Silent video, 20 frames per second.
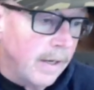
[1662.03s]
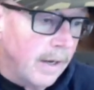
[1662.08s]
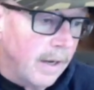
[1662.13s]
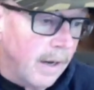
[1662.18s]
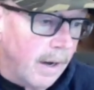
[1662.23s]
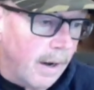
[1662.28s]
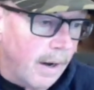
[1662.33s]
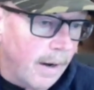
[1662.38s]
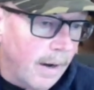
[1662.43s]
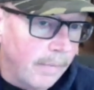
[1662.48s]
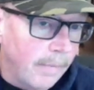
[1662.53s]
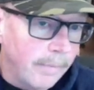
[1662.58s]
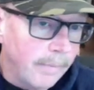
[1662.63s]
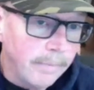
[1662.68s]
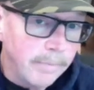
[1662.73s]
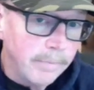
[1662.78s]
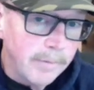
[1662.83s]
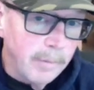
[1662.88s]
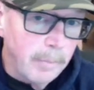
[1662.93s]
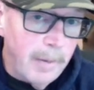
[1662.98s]
Um,
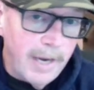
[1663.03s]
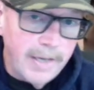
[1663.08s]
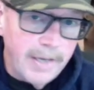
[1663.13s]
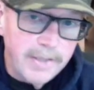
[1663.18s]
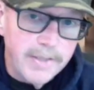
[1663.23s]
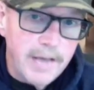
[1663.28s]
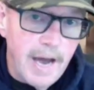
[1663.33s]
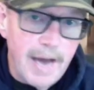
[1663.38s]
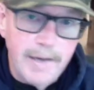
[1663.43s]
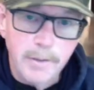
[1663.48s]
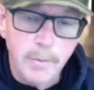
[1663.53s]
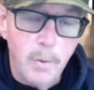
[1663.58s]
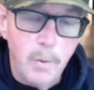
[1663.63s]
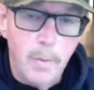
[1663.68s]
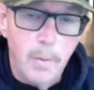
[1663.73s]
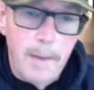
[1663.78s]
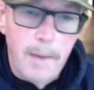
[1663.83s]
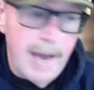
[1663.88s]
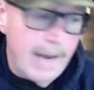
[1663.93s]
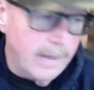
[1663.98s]
the pay side is
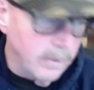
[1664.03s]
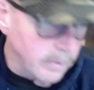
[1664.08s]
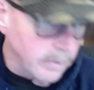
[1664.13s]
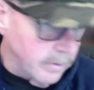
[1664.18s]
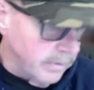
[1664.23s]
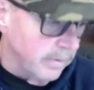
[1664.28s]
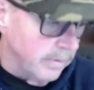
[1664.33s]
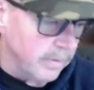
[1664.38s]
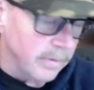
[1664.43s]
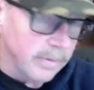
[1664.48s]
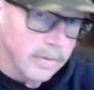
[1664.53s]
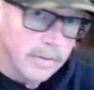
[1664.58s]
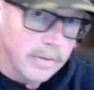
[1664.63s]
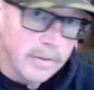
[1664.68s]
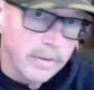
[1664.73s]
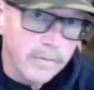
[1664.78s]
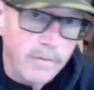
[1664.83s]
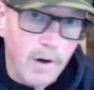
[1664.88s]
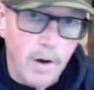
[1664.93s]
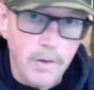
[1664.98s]
what matters,
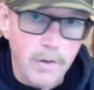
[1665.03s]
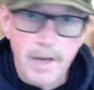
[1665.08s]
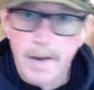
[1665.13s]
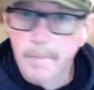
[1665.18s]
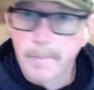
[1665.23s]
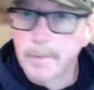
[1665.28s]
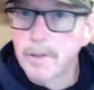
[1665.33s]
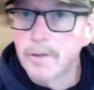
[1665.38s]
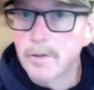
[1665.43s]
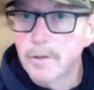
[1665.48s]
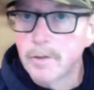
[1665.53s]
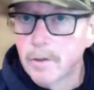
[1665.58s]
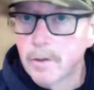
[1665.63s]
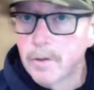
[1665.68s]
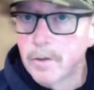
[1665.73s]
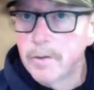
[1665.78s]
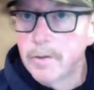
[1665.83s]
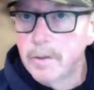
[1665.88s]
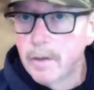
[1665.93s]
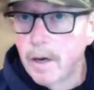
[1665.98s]
as far as I'm
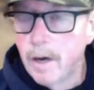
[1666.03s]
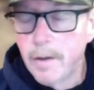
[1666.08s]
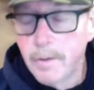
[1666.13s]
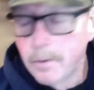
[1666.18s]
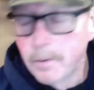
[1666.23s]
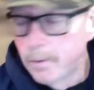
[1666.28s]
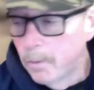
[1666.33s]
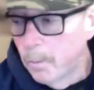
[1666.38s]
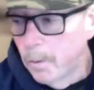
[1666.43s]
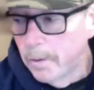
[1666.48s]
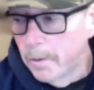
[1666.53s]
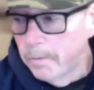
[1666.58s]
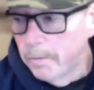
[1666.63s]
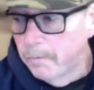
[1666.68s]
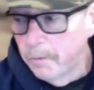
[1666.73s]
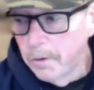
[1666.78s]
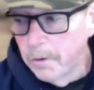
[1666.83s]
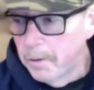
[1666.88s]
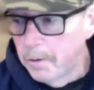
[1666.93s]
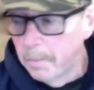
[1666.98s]
concerned. They're the one
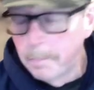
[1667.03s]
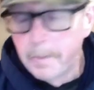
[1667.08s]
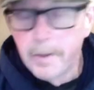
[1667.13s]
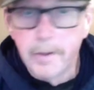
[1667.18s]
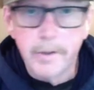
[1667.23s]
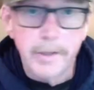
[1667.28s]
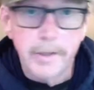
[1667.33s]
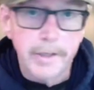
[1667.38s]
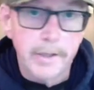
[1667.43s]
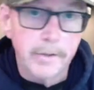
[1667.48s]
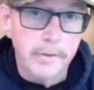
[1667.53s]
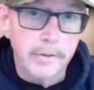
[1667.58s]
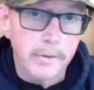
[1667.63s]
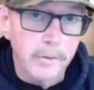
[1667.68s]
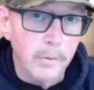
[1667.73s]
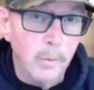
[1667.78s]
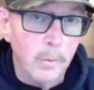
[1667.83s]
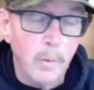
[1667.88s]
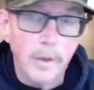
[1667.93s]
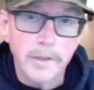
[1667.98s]
foot in the bill here. They're
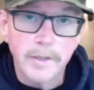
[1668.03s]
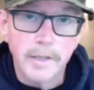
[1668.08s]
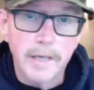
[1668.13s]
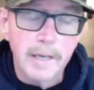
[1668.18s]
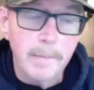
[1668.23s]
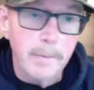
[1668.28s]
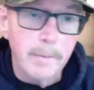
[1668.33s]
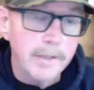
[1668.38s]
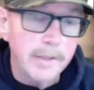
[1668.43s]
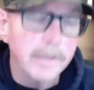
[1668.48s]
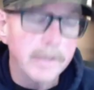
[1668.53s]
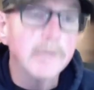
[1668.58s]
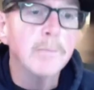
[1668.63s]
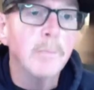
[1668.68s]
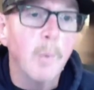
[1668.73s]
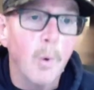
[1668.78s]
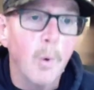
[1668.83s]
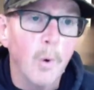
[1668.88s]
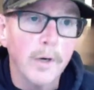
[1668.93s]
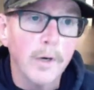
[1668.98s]
the ones that are keeping this
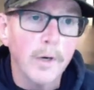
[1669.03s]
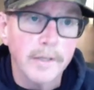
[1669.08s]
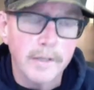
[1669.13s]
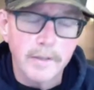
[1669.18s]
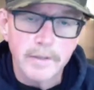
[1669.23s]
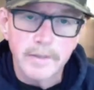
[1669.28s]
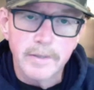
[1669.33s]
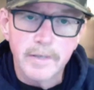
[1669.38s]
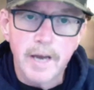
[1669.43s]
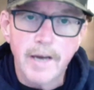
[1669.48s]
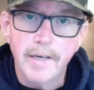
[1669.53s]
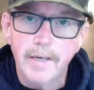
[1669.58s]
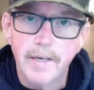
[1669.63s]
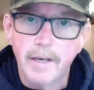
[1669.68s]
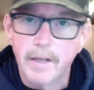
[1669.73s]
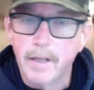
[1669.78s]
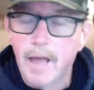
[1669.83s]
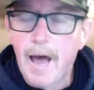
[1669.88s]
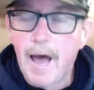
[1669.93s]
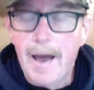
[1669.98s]
board and this site
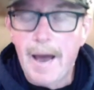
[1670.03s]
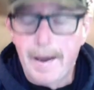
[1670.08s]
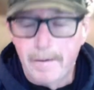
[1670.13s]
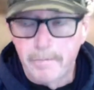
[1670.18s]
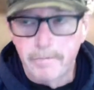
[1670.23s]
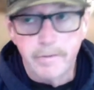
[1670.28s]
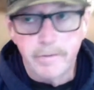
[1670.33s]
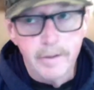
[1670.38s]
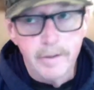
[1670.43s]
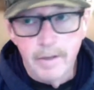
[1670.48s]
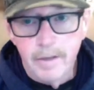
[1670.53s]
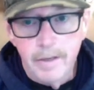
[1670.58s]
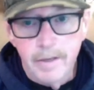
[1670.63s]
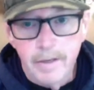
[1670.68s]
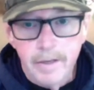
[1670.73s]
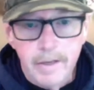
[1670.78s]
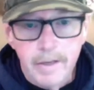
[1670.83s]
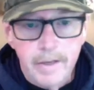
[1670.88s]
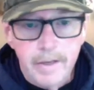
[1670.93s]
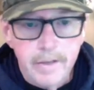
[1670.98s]
alive.
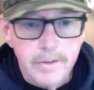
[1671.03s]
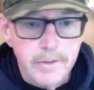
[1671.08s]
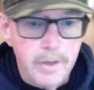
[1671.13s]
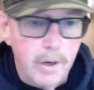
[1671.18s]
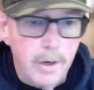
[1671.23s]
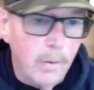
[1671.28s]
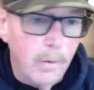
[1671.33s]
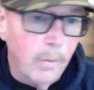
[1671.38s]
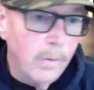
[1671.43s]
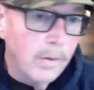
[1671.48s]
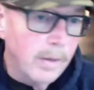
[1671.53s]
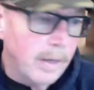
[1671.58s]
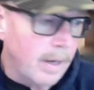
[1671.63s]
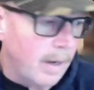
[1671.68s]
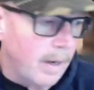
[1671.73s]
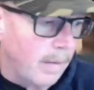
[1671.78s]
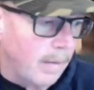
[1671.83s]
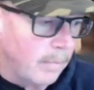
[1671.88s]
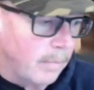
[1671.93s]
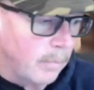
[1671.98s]
So
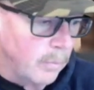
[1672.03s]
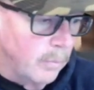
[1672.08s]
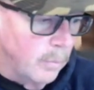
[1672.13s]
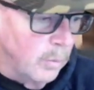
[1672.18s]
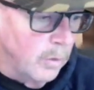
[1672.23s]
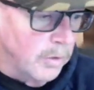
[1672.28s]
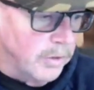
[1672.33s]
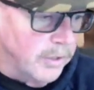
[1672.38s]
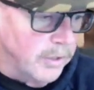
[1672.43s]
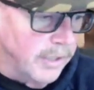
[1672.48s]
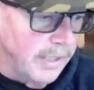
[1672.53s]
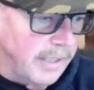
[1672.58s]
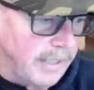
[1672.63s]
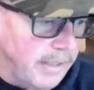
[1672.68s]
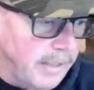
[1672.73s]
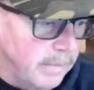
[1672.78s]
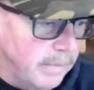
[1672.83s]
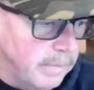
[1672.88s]
um, we'll see.